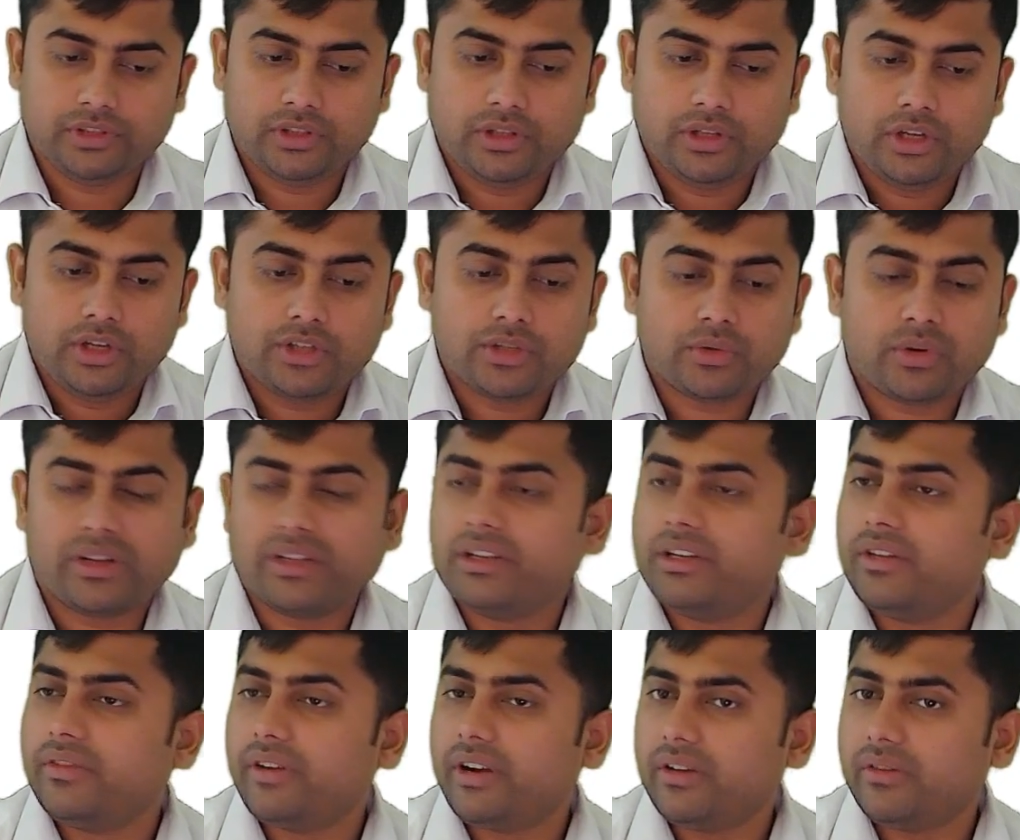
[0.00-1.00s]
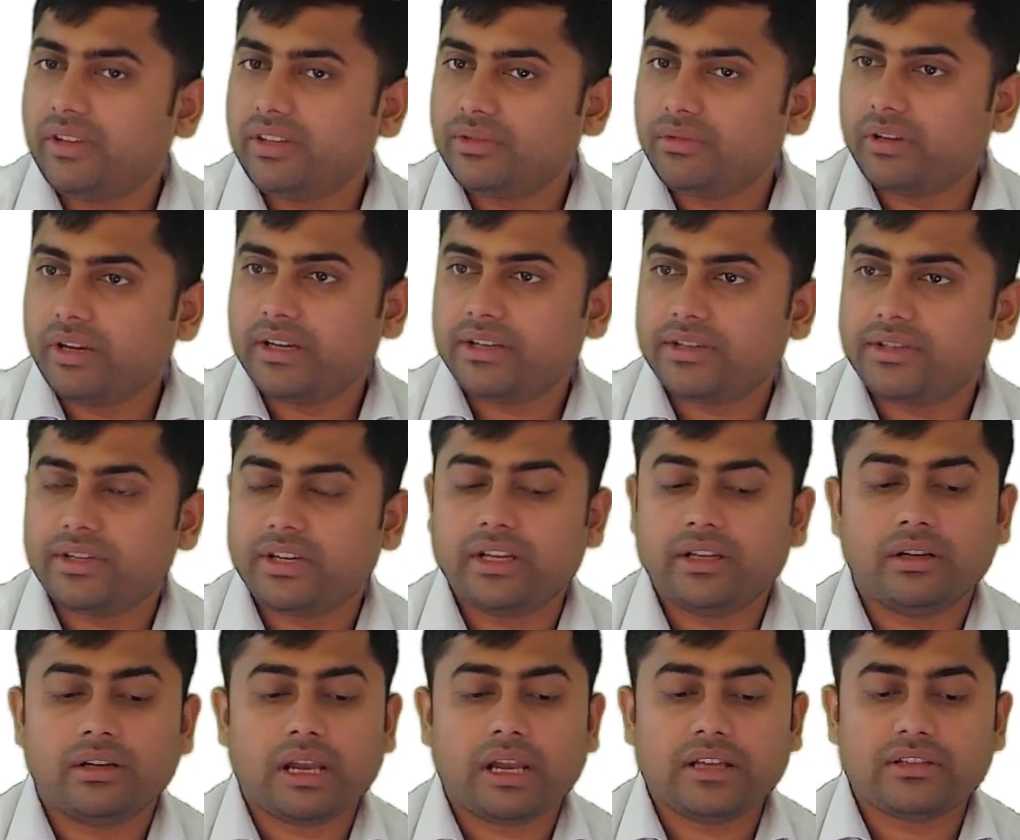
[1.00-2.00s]
So what are the different ways to create
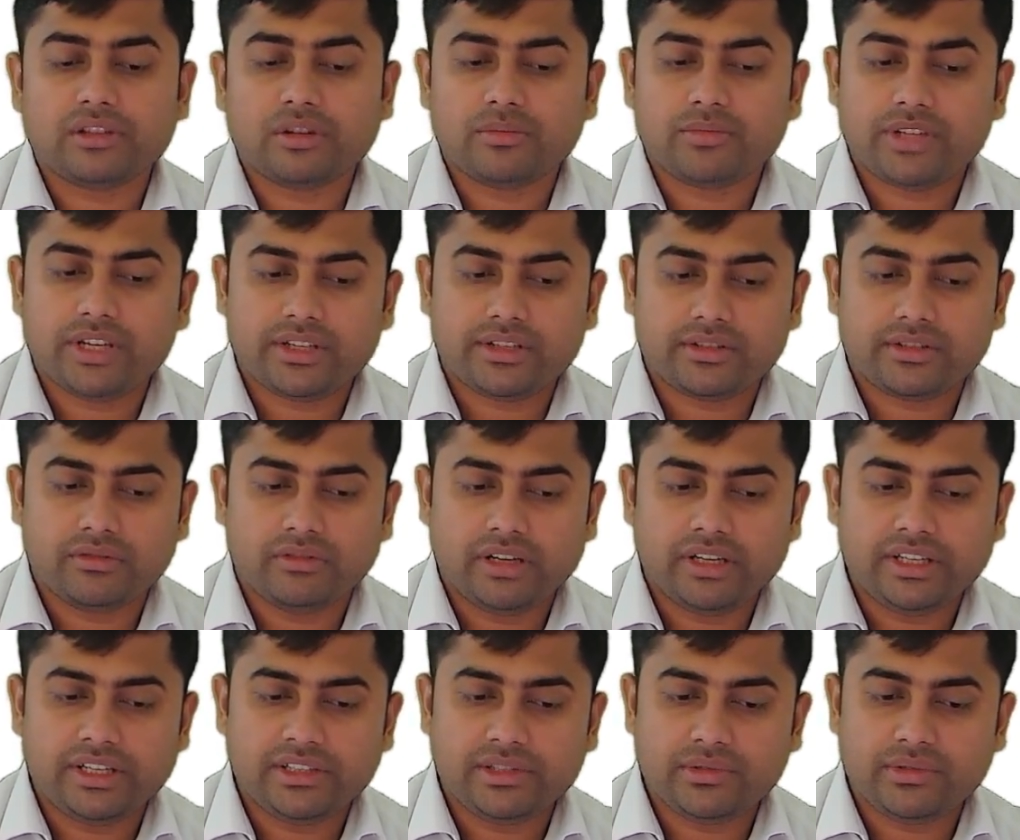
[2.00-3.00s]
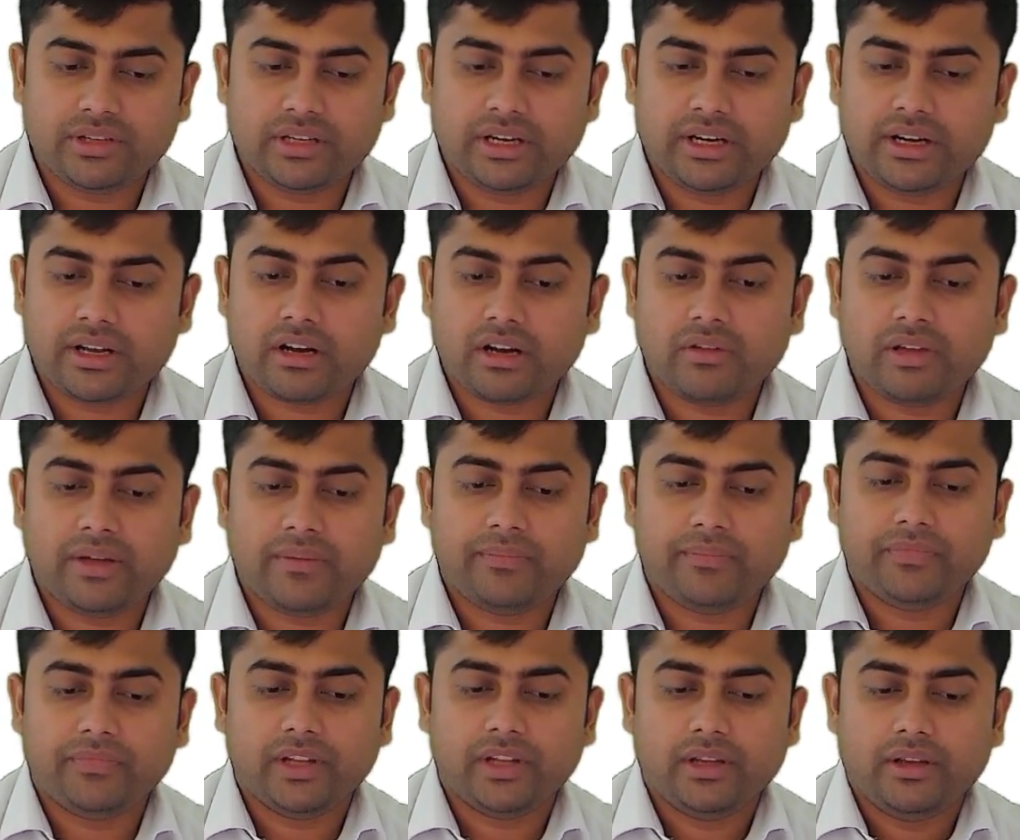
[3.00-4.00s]
string class objects? One is using literal way
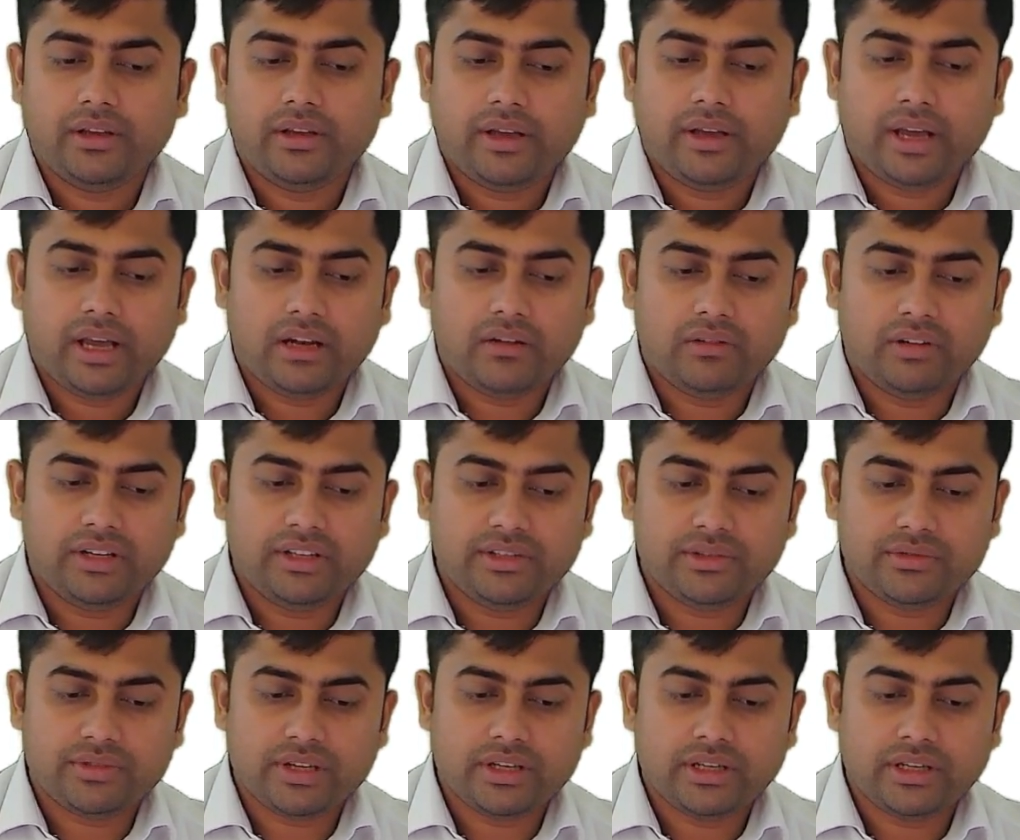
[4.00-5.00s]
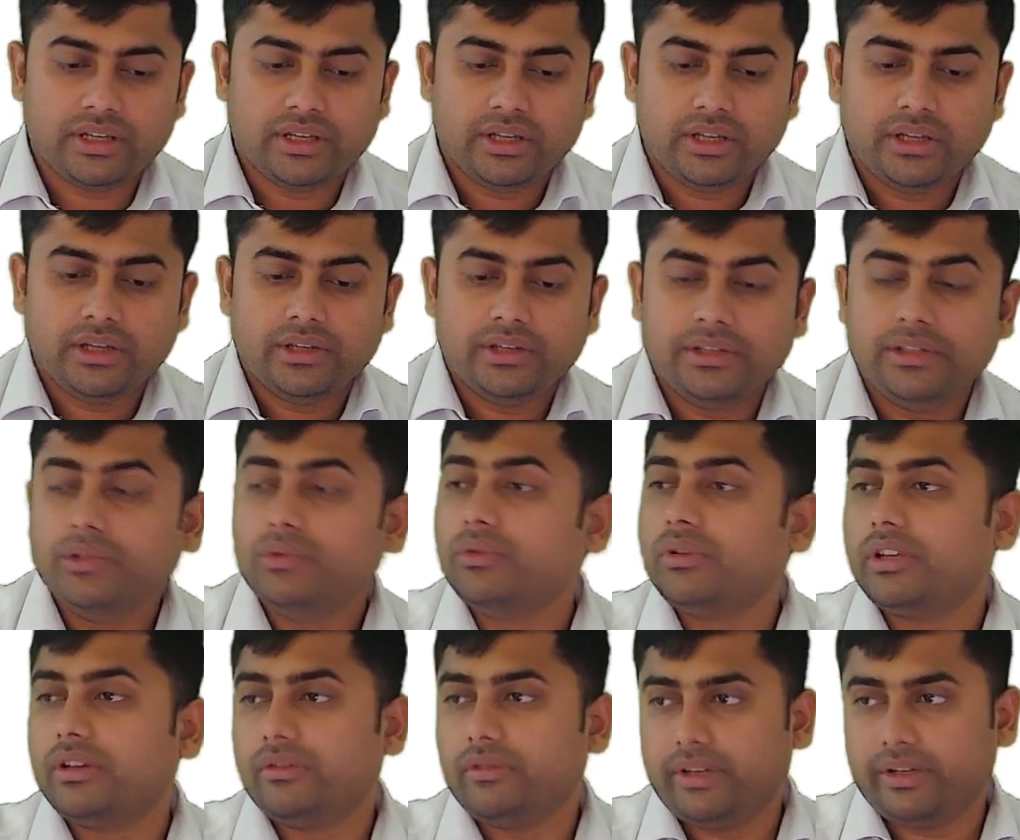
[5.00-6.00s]
and one is using new
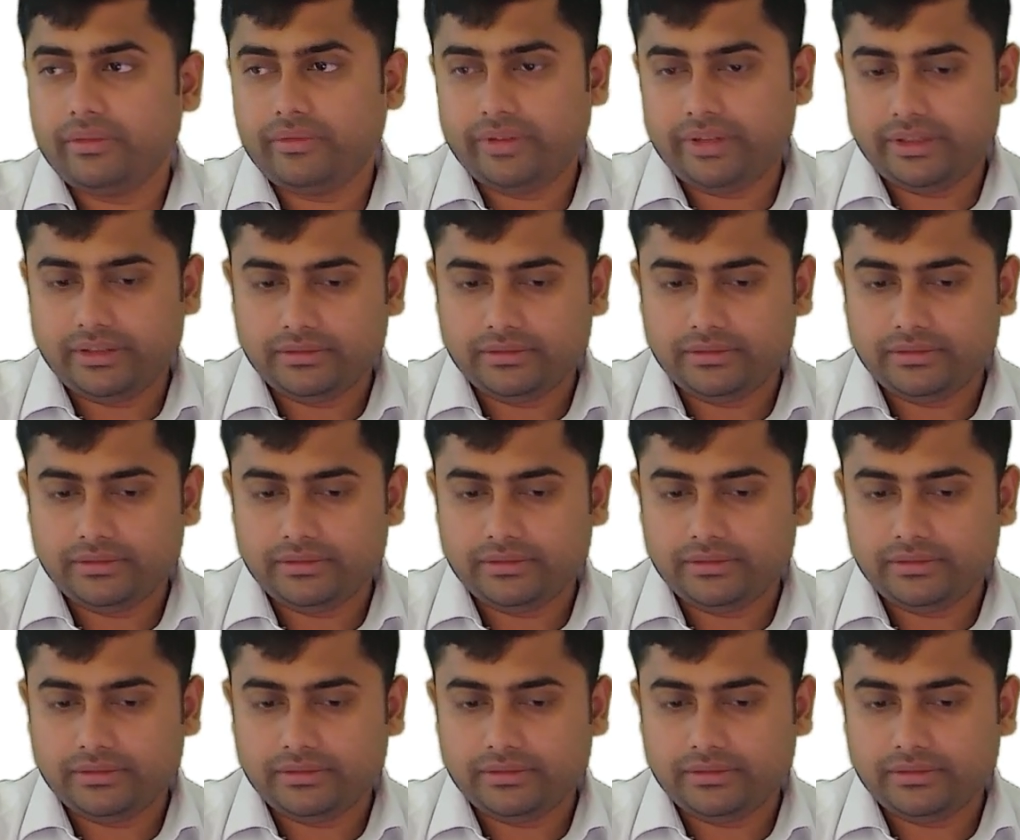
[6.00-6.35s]
keyword way.